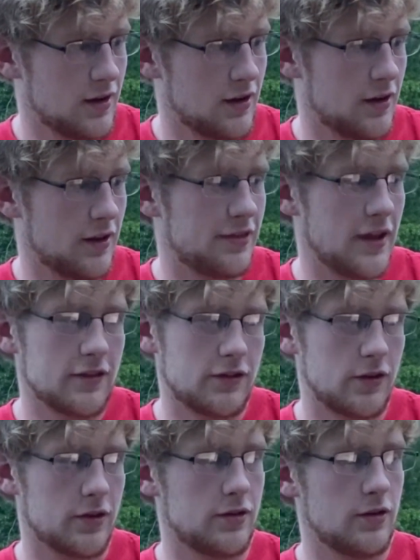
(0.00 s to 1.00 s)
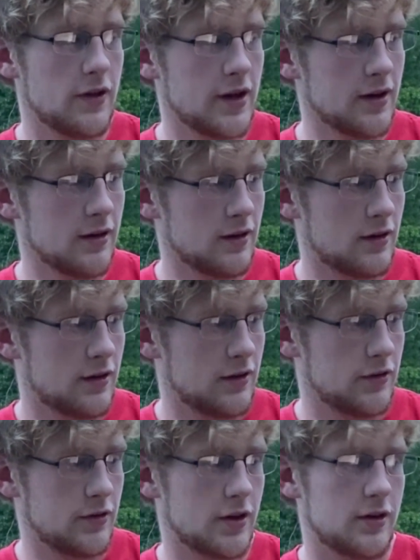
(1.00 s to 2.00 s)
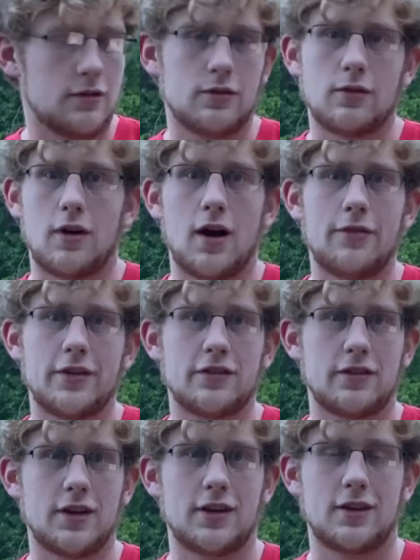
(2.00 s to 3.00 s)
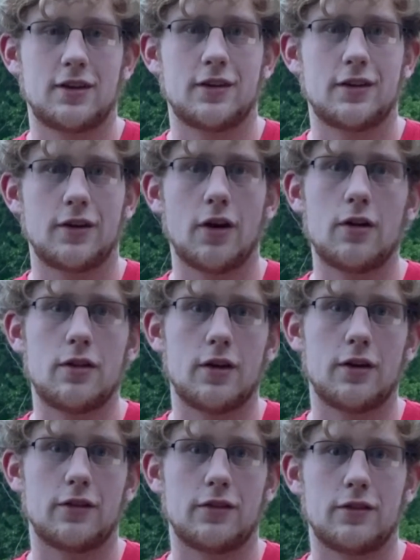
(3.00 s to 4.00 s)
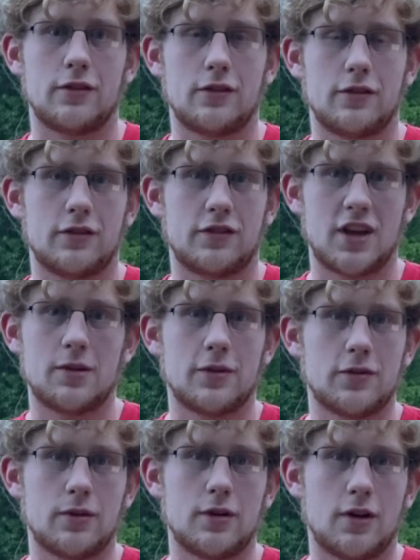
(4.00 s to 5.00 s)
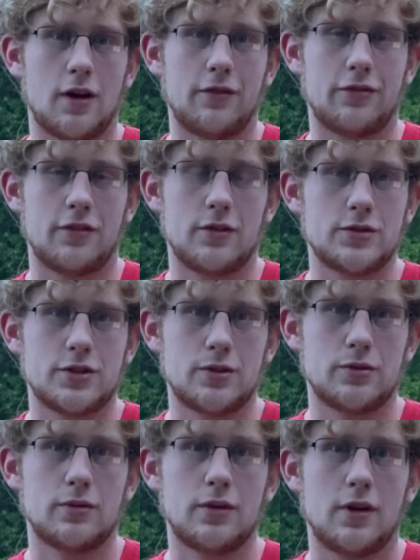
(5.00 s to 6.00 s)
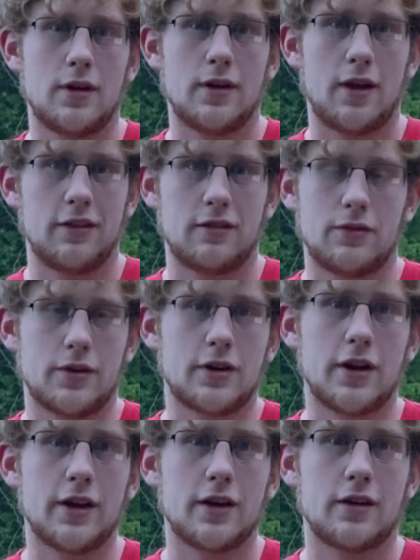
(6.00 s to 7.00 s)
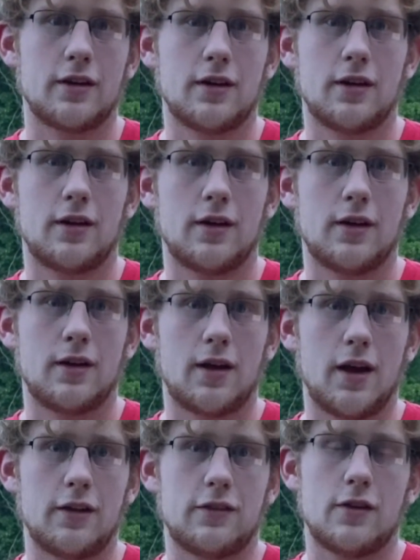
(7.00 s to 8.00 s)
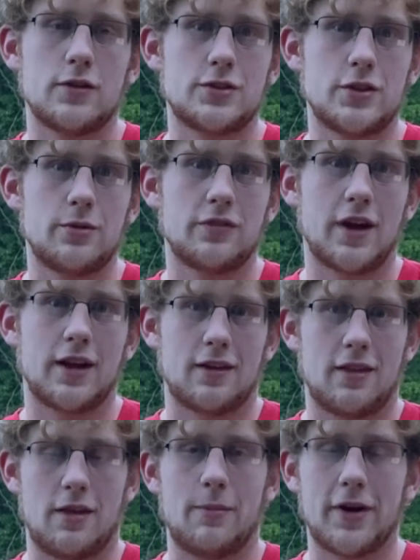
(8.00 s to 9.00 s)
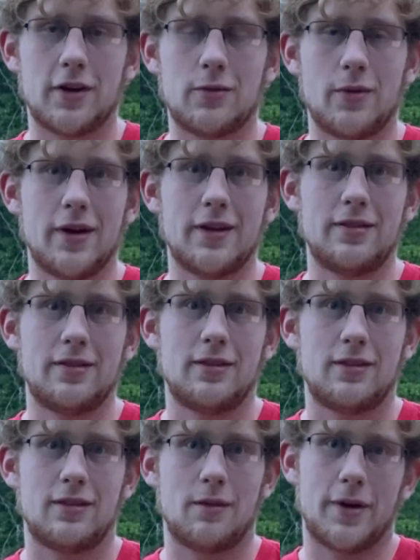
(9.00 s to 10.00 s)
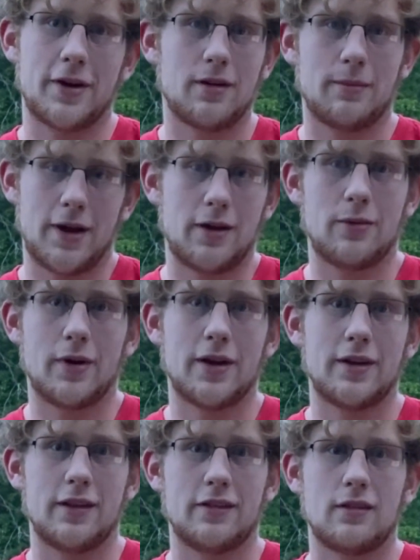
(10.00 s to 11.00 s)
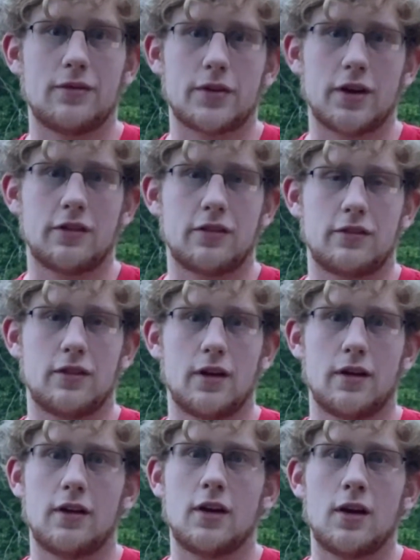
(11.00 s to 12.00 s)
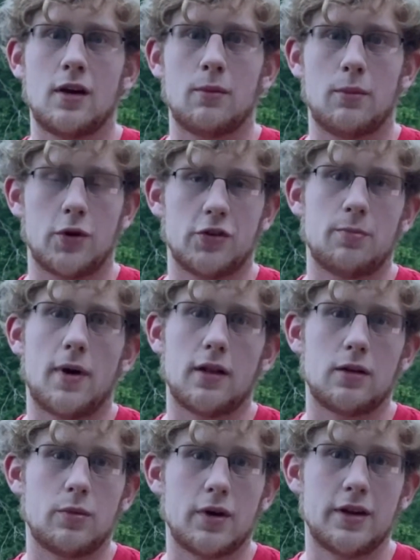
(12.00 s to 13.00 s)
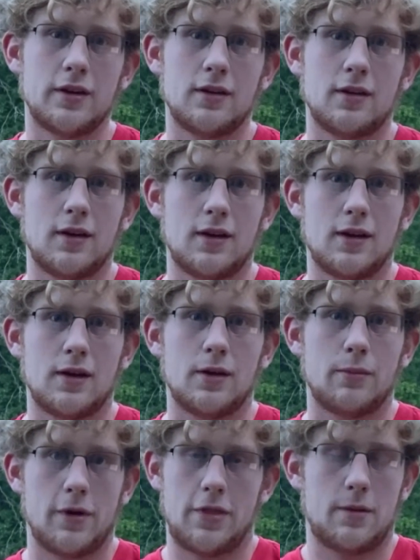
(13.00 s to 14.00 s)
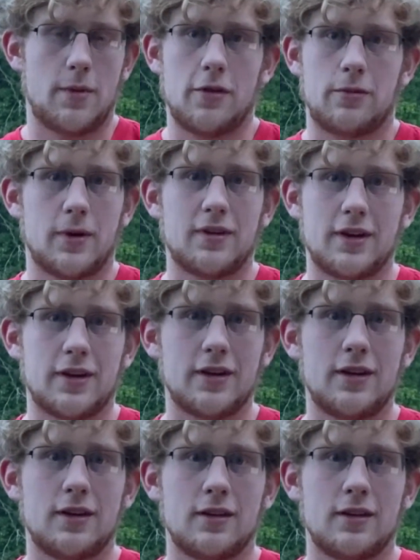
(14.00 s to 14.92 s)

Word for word: And the things you can do there, you can obviously go to the ski resort of Snowshoe and Silver Creek. And Snowshoe is like the bigger one, the bigger and better one, and Silver Creek's the more smaller one, but they're both really good.